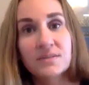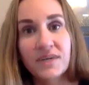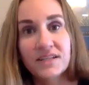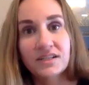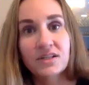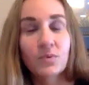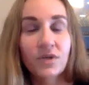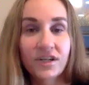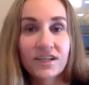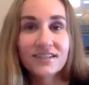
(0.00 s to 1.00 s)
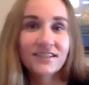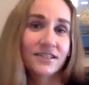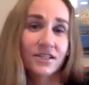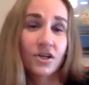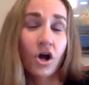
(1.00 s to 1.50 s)
And basically what it is
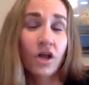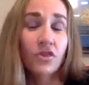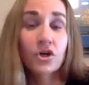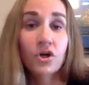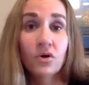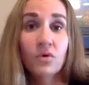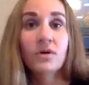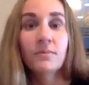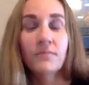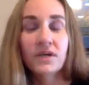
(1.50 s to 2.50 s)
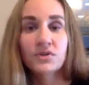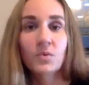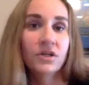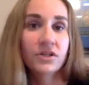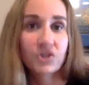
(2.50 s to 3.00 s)
it's an on-the-go
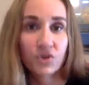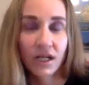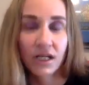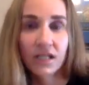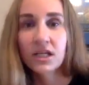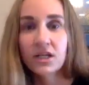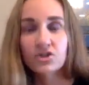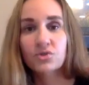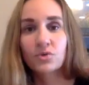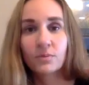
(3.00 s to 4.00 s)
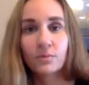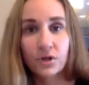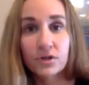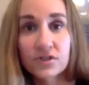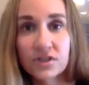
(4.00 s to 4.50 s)
mental wellness training in short
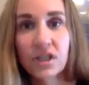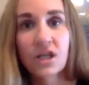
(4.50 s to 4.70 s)
bursts,